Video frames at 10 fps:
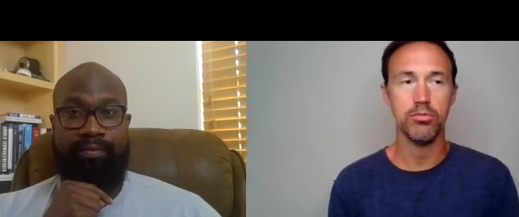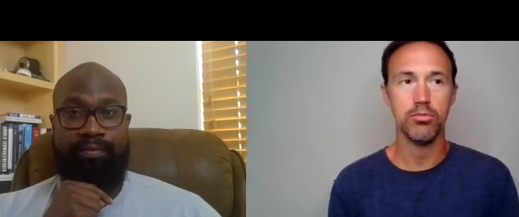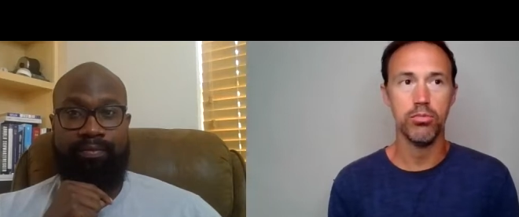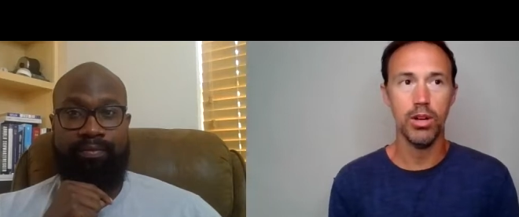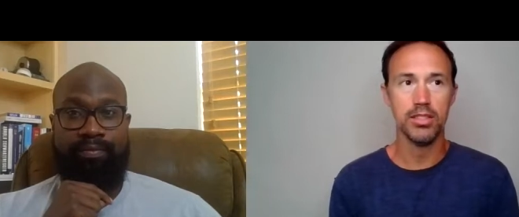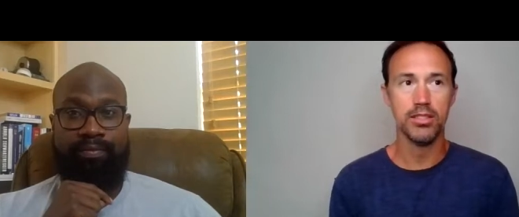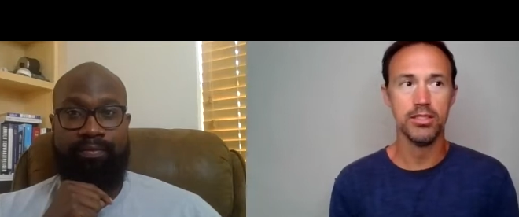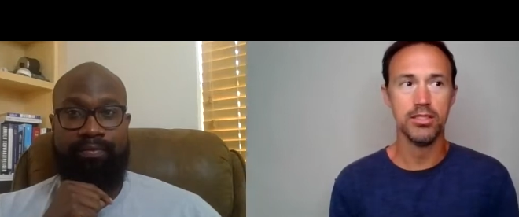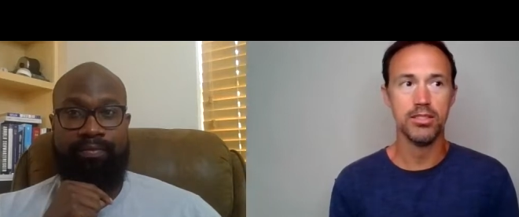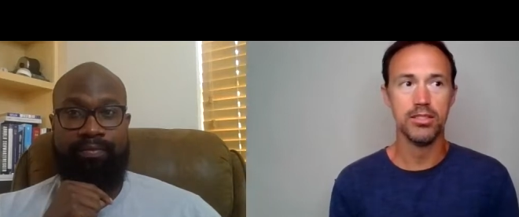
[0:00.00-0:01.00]
Speaker 1: what
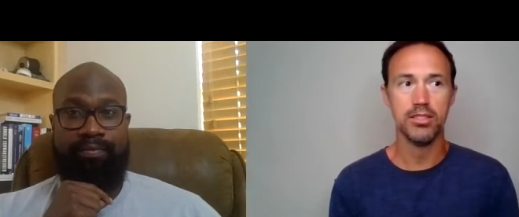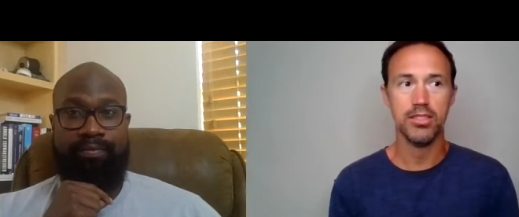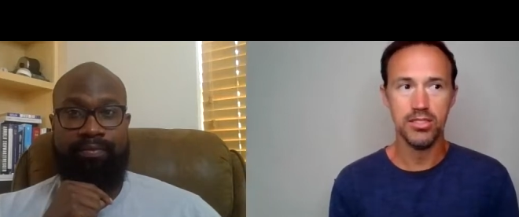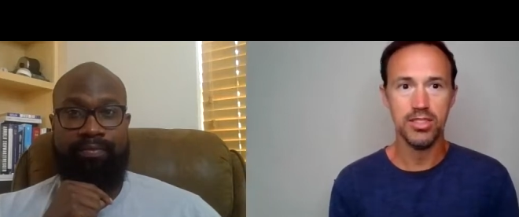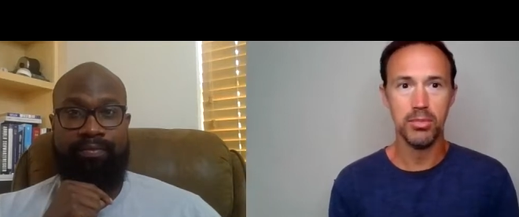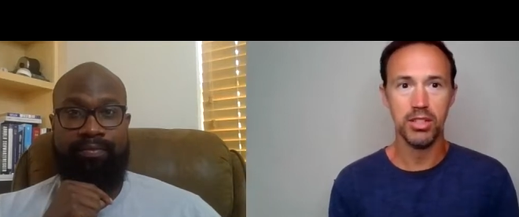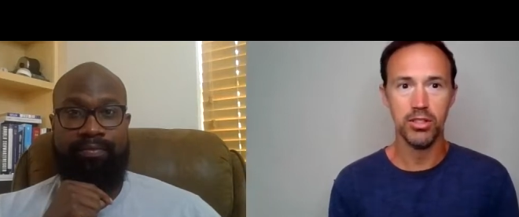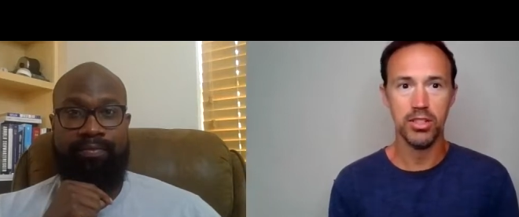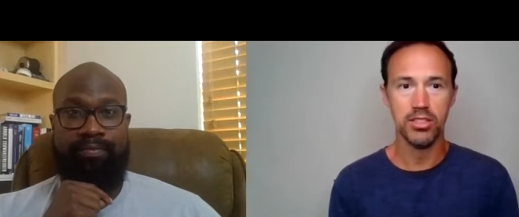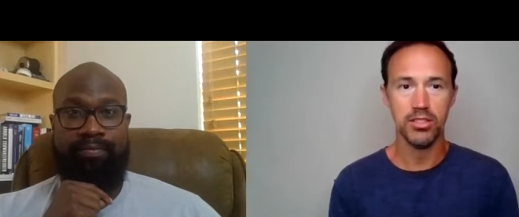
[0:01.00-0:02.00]
systemic
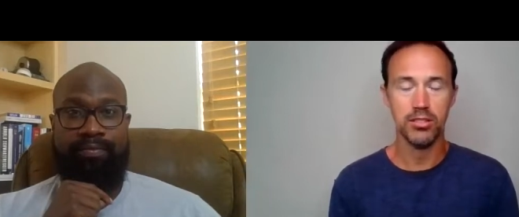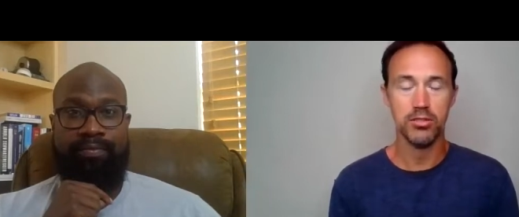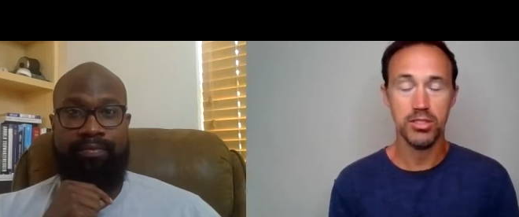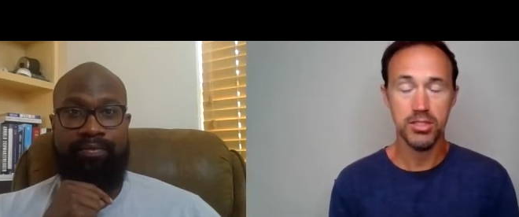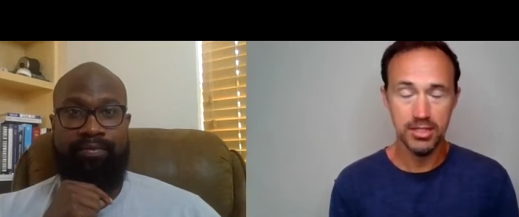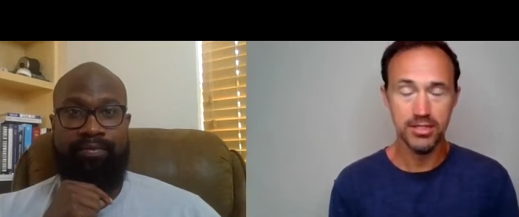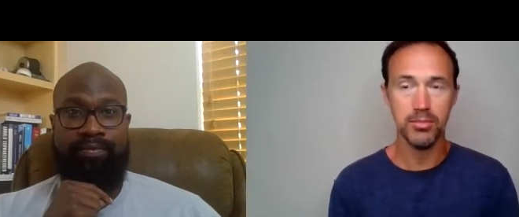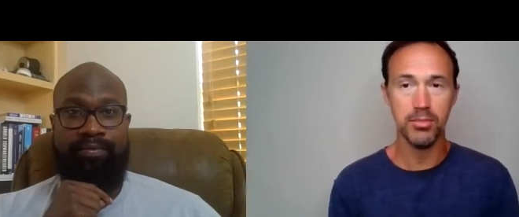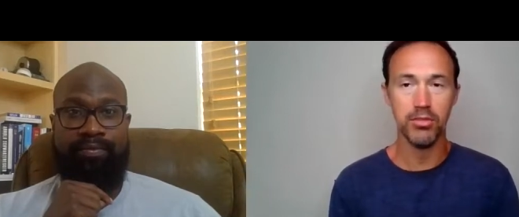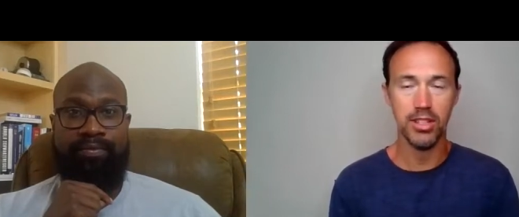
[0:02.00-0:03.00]
raci-
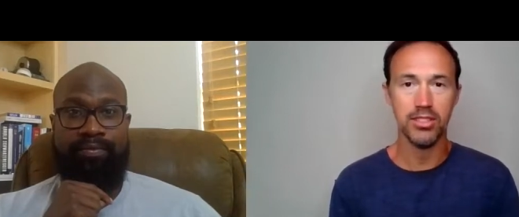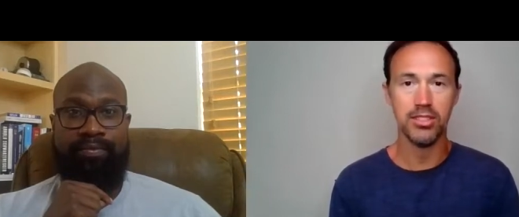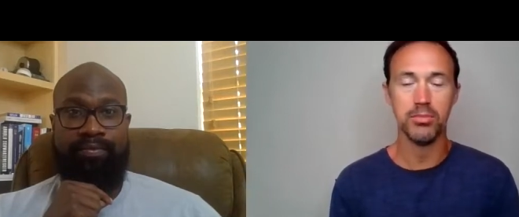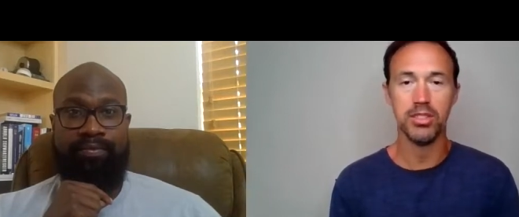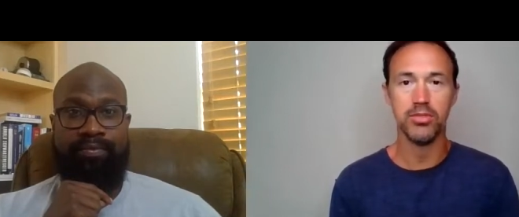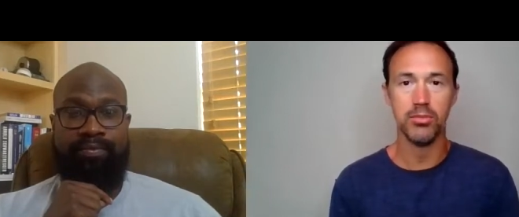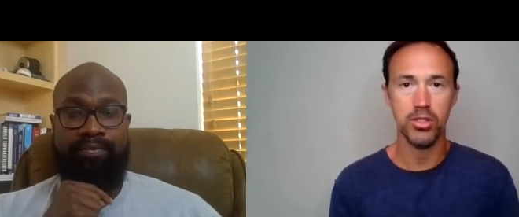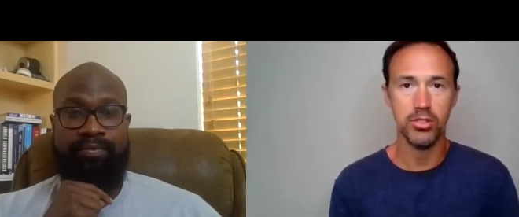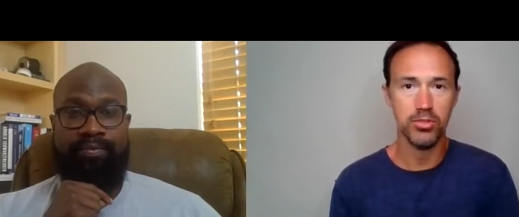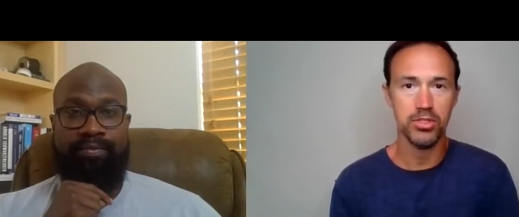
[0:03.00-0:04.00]
systemic racism is from
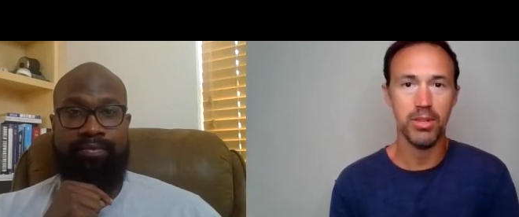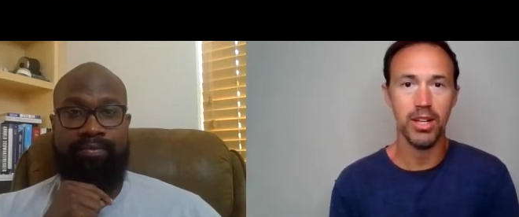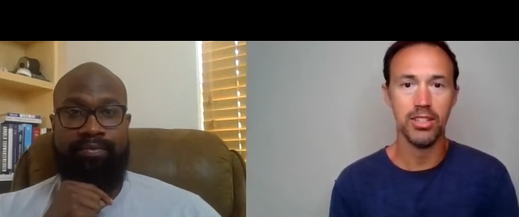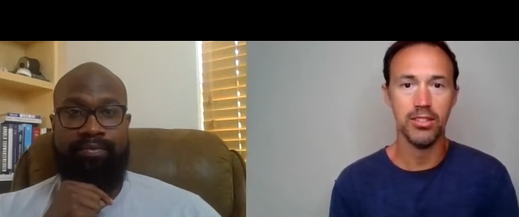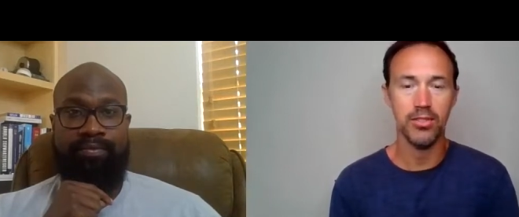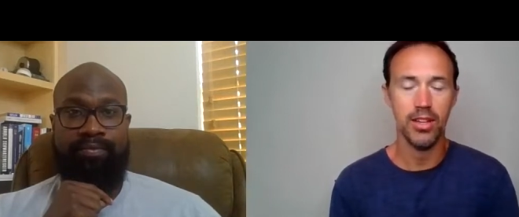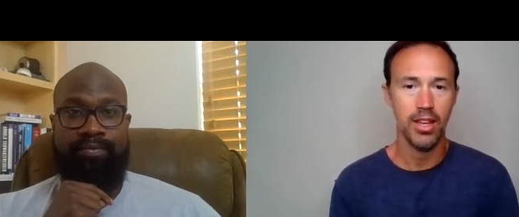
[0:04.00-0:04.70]
your perspective.